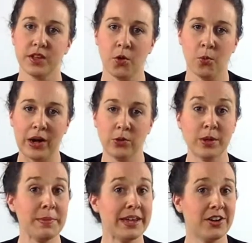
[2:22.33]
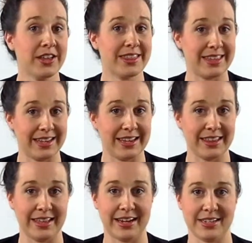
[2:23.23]
While we may not think
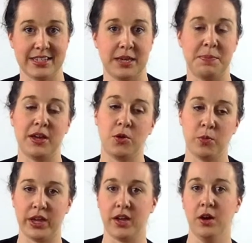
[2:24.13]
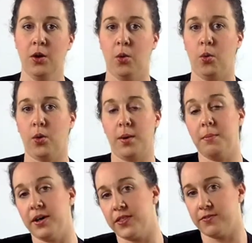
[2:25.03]
that skipping a week or a
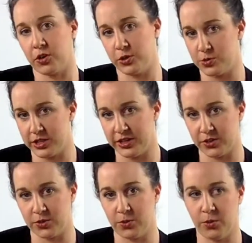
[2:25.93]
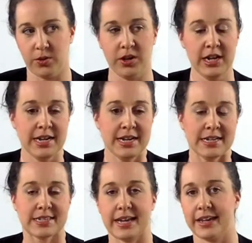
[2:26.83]
month of our newsletter or
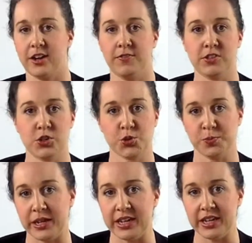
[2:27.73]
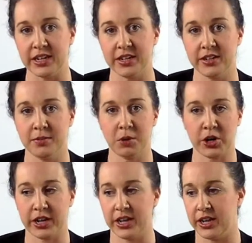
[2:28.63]
slacking off on social media,
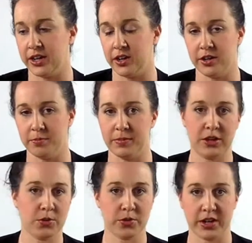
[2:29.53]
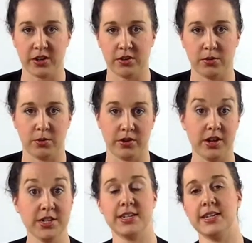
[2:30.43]
marketing here or there, or
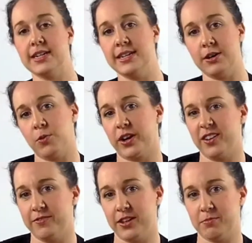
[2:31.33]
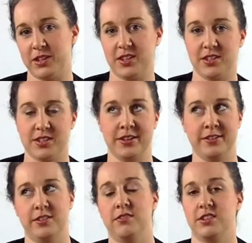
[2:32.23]
not attending a networking event because
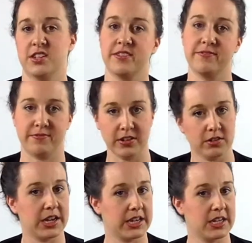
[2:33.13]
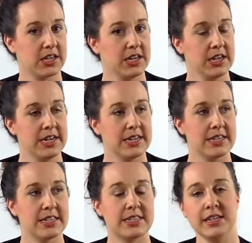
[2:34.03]
it just didn't feel like it,
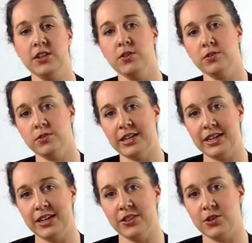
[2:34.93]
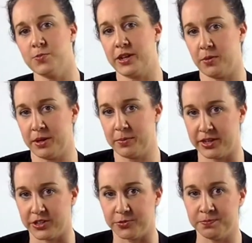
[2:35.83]
singularly, those may not be a big
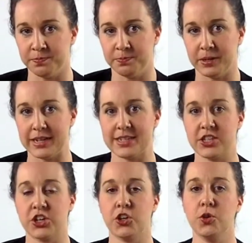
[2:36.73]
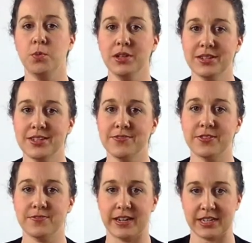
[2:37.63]
deal. But it's the cumulative
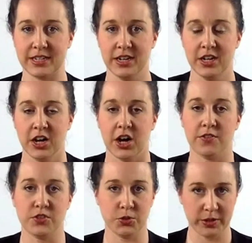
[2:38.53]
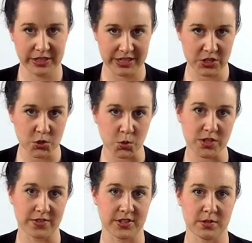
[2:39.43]
effect of doing these
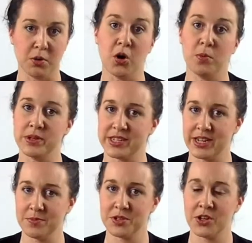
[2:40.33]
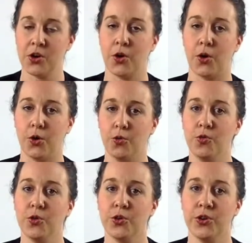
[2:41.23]
sorts of small missteps
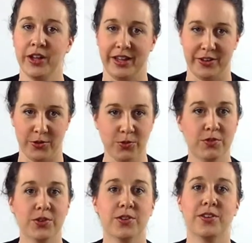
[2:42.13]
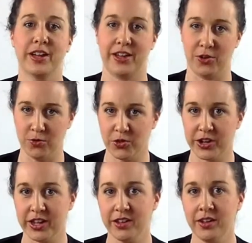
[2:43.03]
over and over and over
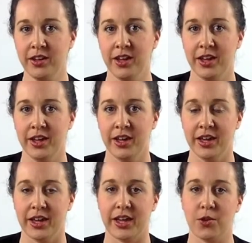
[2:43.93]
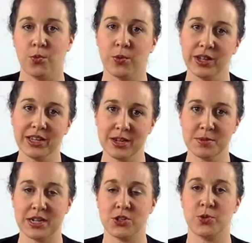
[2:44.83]
again. It really comes
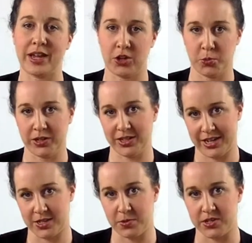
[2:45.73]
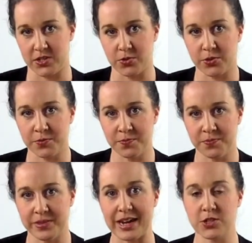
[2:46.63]
down to accountability as a business owner.
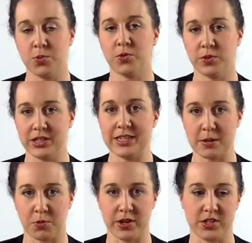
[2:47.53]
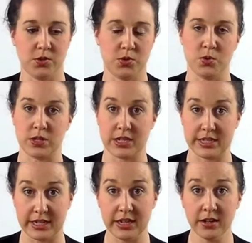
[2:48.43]
That's what really separates those who
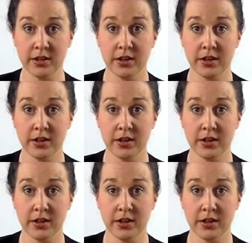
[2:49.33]
succeed